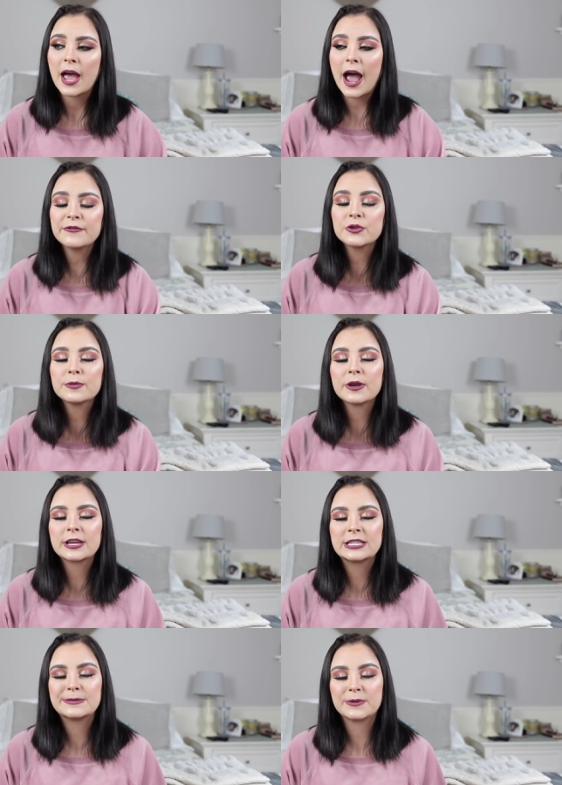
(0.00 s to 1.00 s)
after
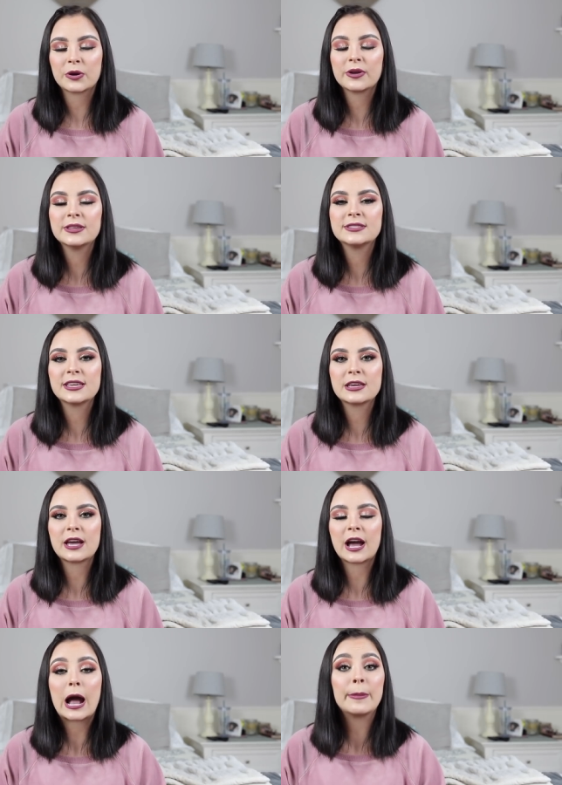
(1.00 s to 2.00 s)

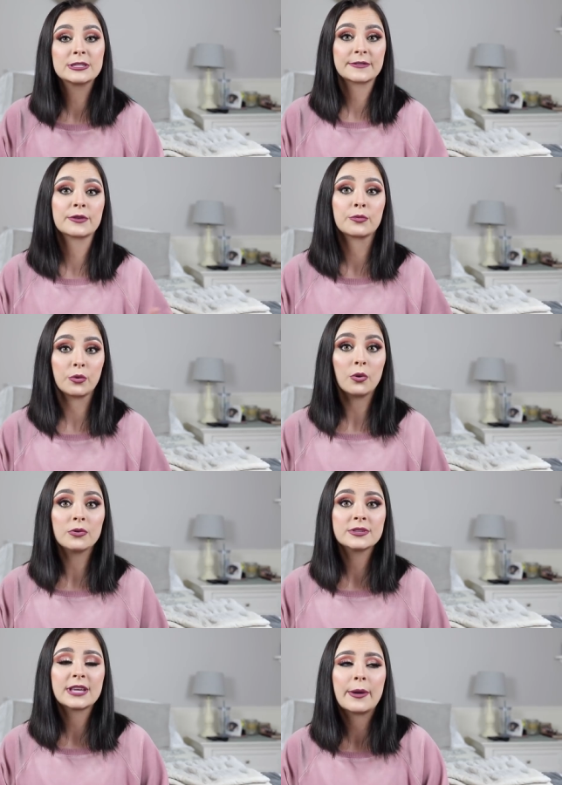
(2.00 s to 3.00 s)
experiencing a couple different
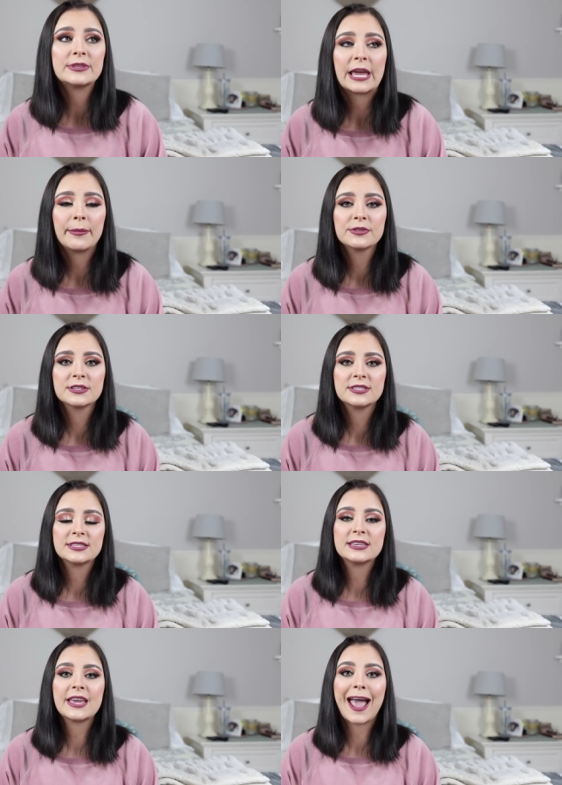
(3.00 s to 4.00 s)
roles, I was able to
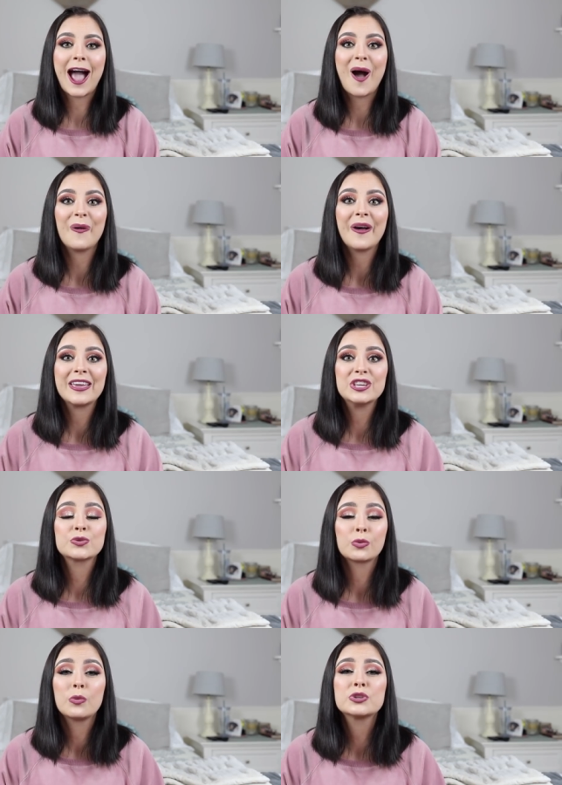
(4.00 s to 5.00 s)
see how
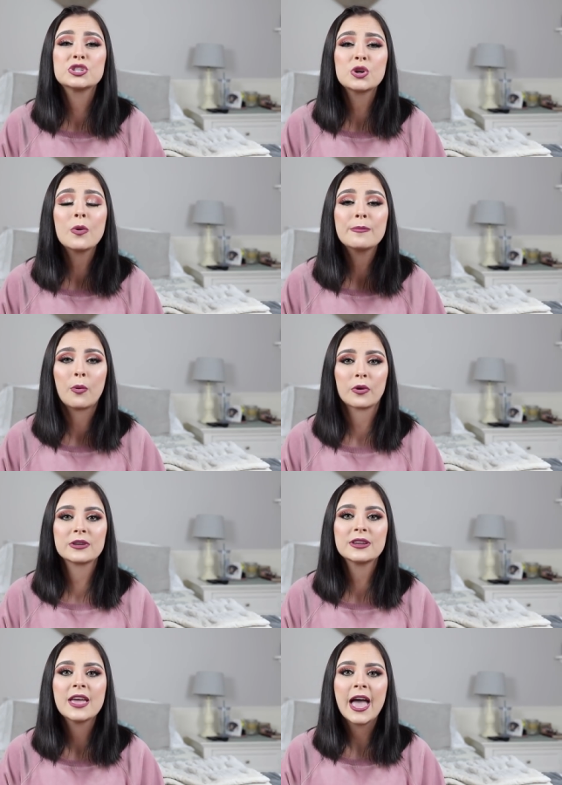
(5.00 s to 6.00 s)
each role was so
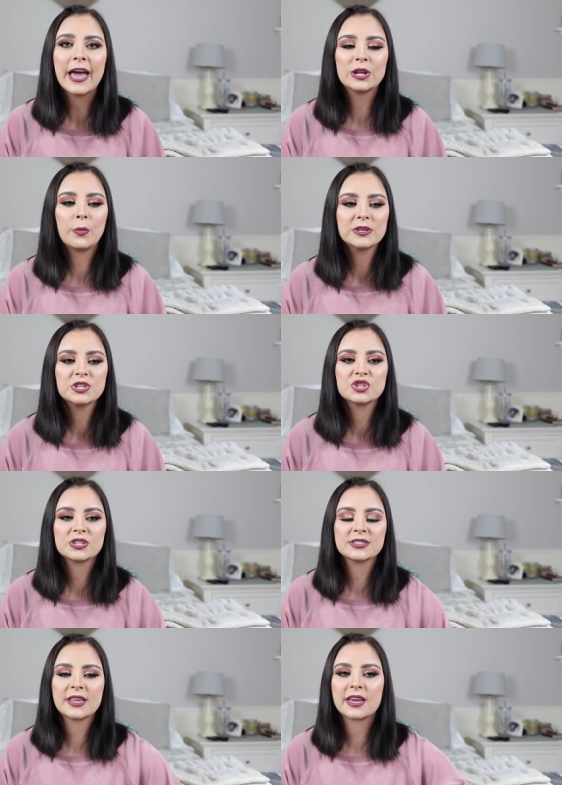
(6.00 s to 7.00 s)
important, and it wasn't
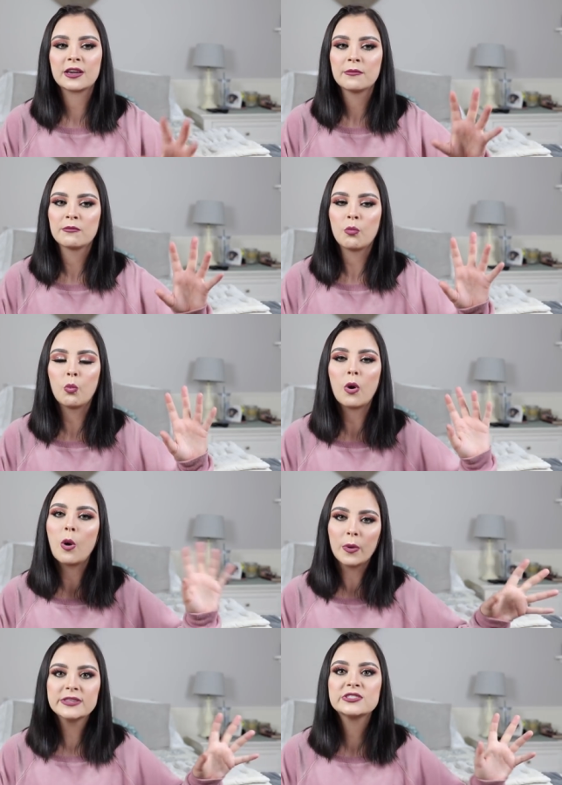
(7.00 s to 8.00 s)
just like
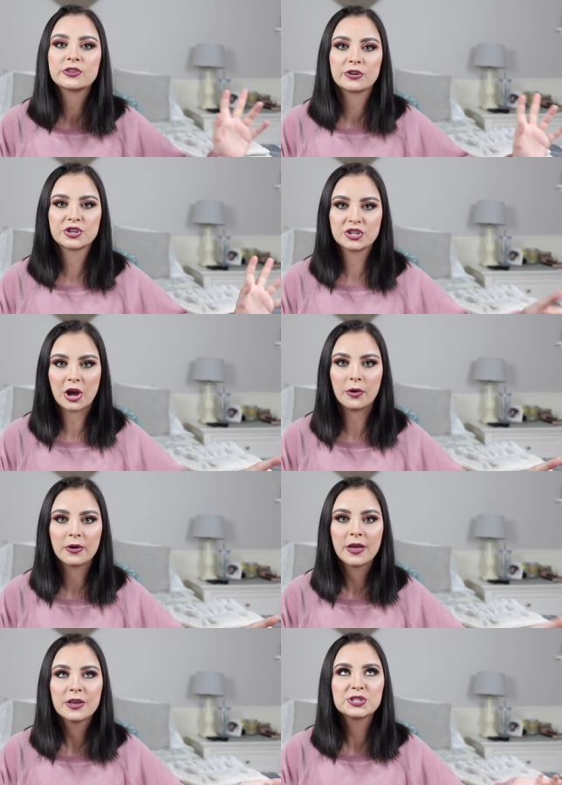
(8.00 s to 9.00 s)
a one-star show.
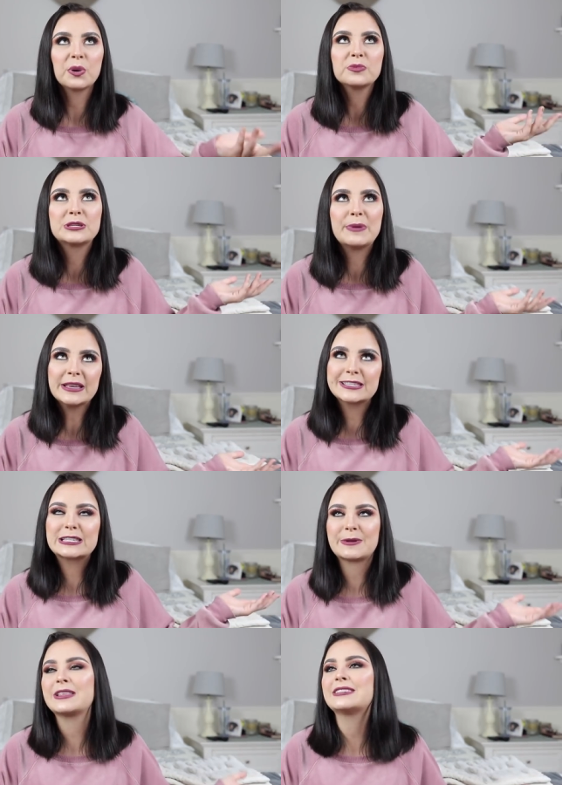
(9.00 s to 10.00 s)
So to best
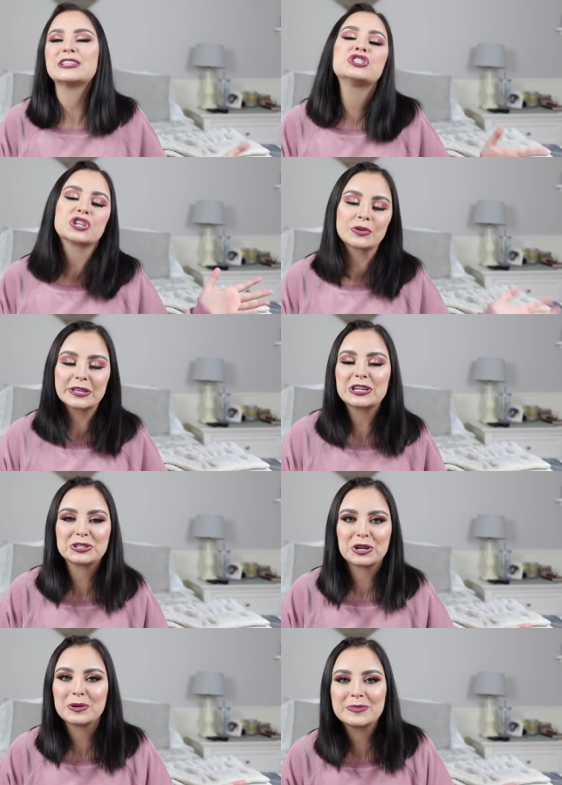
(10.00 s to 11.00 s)
explain this in cheerleading
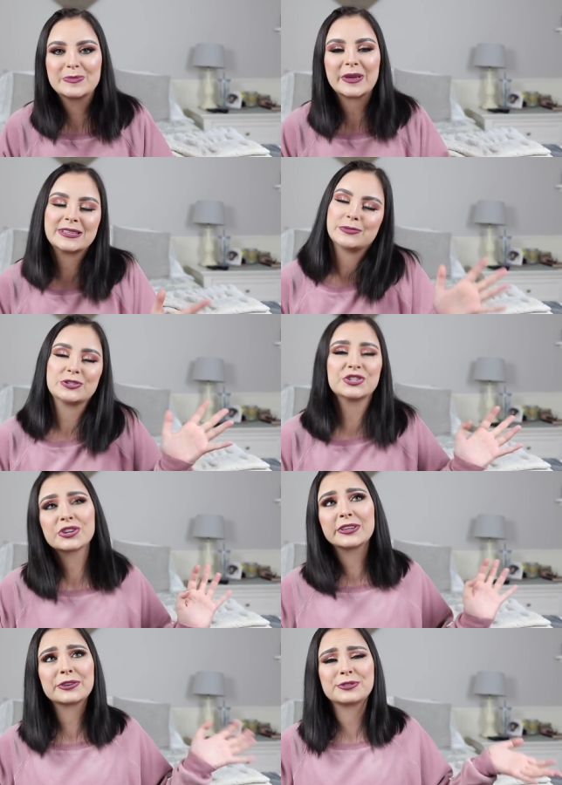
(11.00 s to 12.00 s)
terms, because I was a
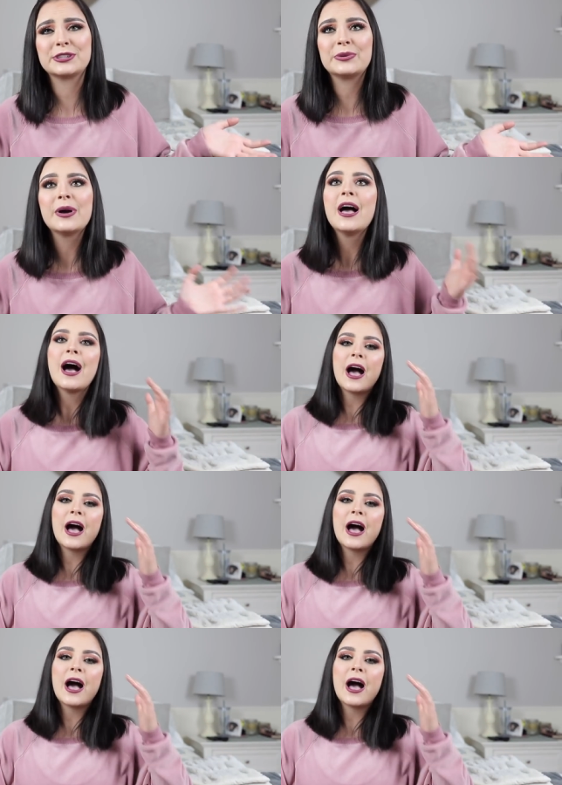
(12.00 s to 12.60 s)
cheerleader too,